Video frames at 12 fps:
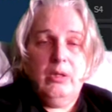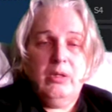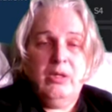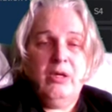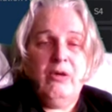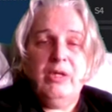
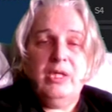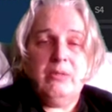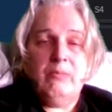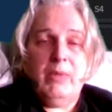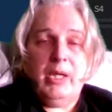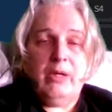No, it
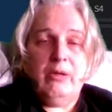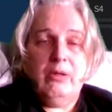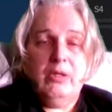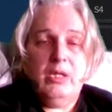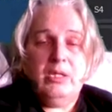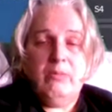doesn't matter.
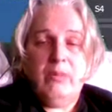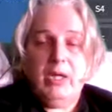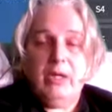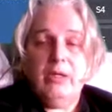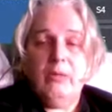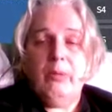Doesn't matter.
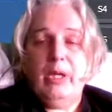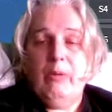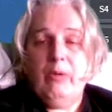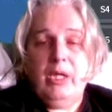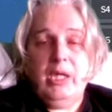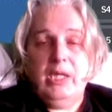He'll play
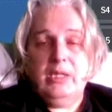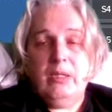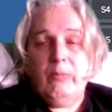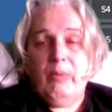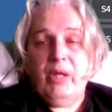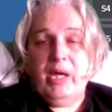what he needs to
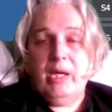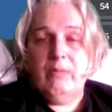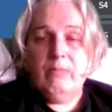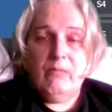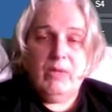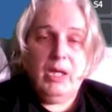play.
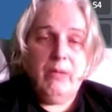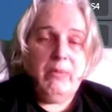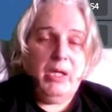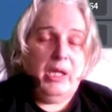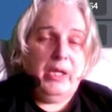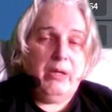I'm
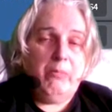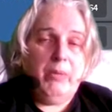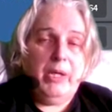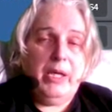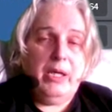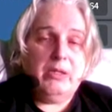going to let him
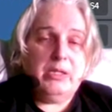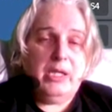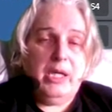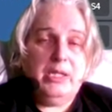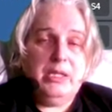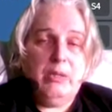play as,
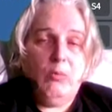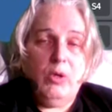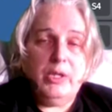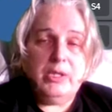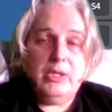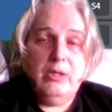as he
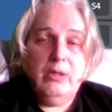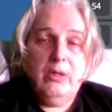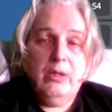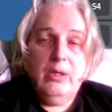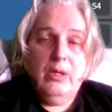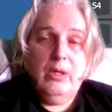wants.
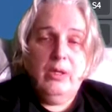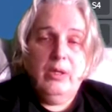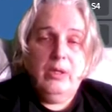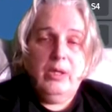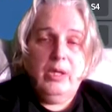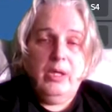
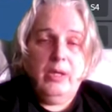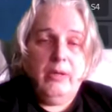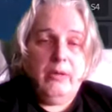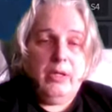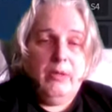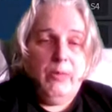Uh,
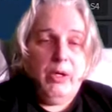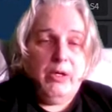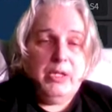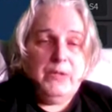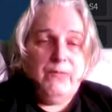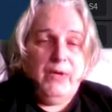
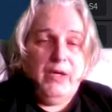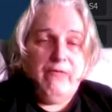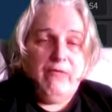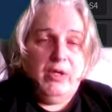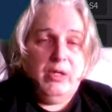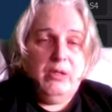Kamara's
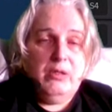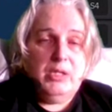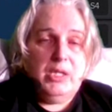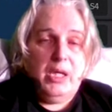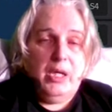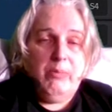favorite
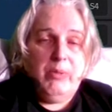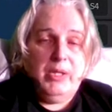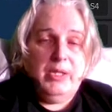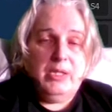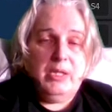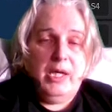setup
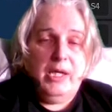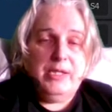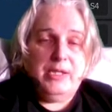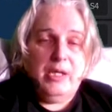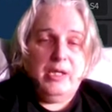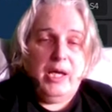is as
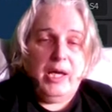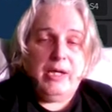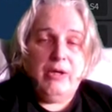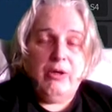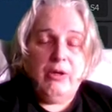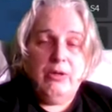an
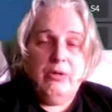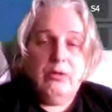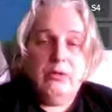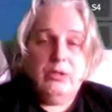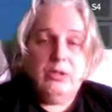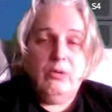attacker,
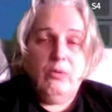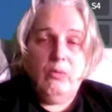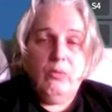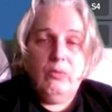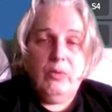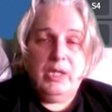so
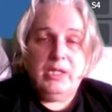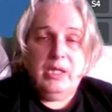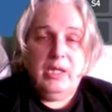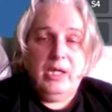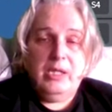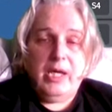as
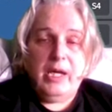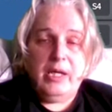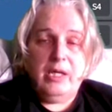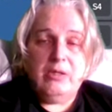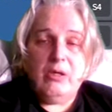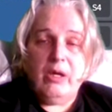an
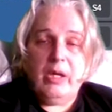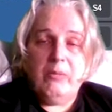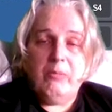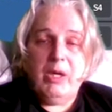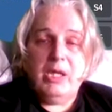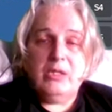attacking target
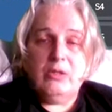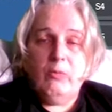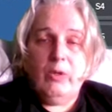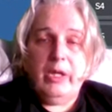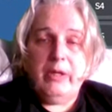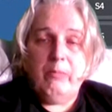man, so
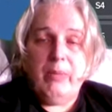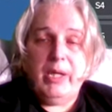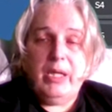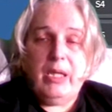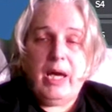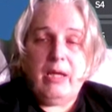we'll let him play
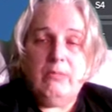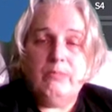that.